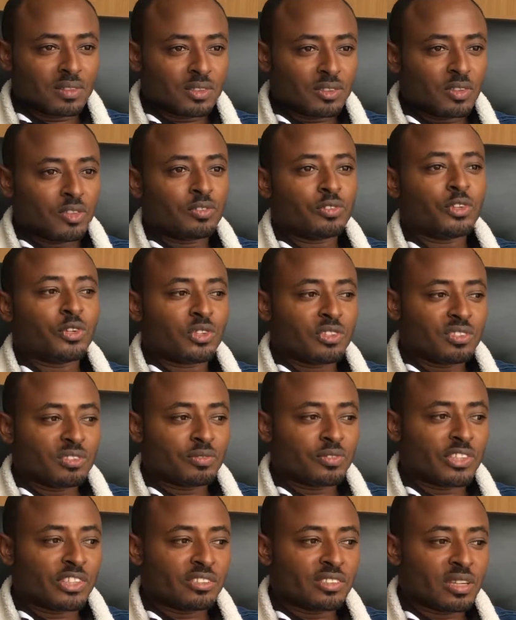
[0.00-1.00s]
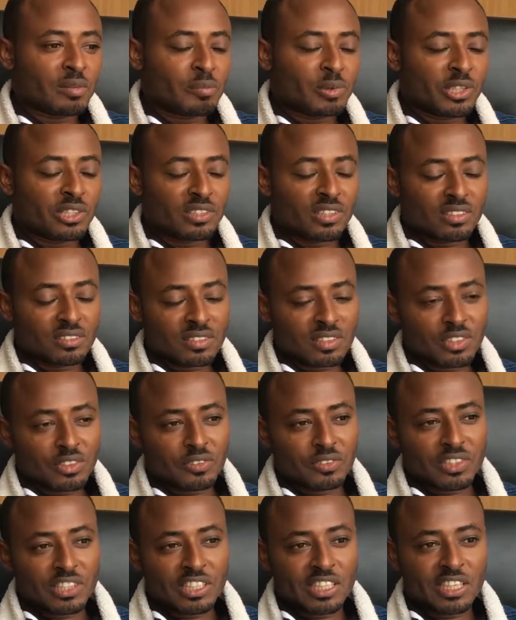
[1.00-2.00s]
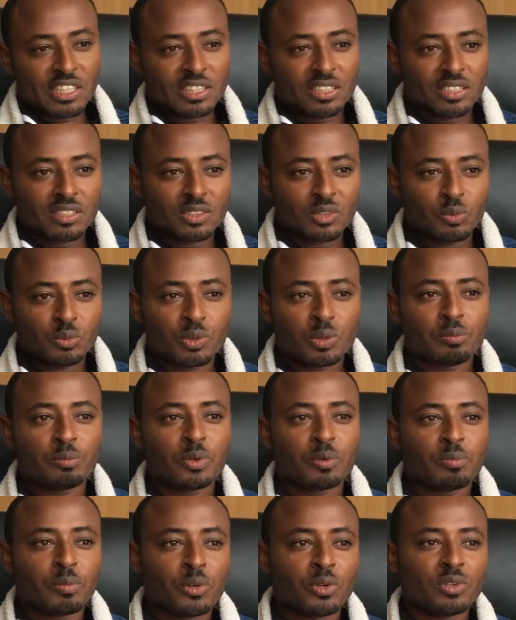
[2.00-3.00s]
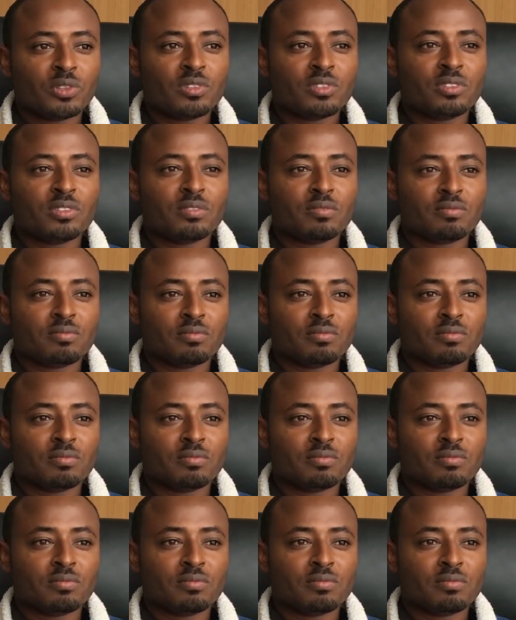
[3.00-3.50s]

of roads, for example, in the city of Kigali, we propose